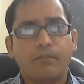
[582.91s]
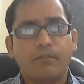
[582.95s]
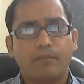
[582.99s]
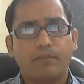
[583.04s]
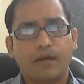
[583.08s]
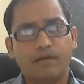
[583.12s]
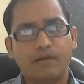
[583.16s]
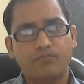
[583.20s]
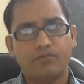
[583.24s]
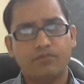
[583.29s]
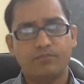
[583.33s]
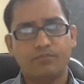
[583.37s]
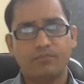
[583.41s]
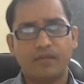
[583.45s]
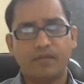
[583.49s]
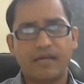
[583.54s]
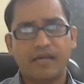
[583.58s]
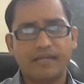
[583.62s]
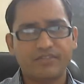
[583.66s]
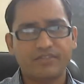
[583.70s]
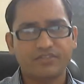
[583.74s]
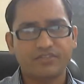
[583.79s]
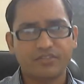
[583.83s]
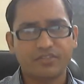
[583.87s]
power
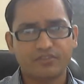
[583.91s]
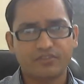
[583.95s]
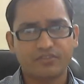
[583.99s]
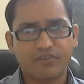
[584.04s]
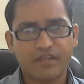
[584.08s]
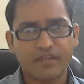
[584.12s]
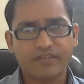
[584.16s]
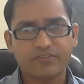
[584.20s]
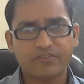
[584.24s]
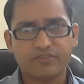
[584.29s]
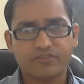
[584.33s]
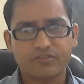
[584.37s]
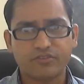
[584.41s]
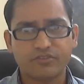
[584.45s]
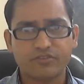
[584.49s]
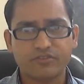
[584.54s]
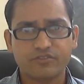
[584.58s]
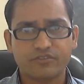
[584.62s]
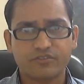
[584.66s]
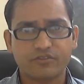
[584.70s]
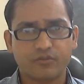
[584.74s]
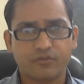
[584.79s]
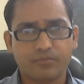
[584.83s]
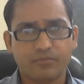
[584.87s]
plant
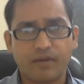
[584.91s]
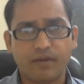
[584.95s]
generators, you know,